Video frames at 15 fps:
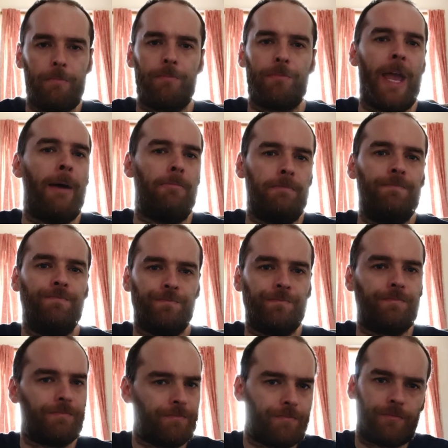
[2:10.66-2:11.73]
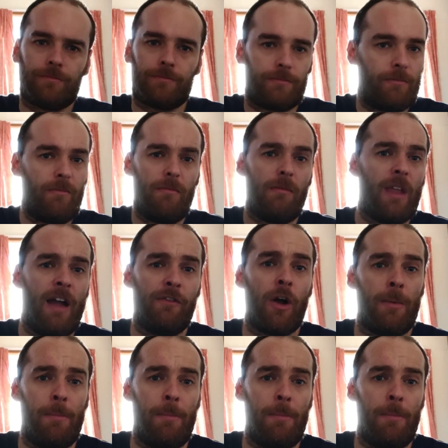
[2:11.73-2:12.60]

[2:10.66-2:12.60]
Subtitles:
Yeah, I've got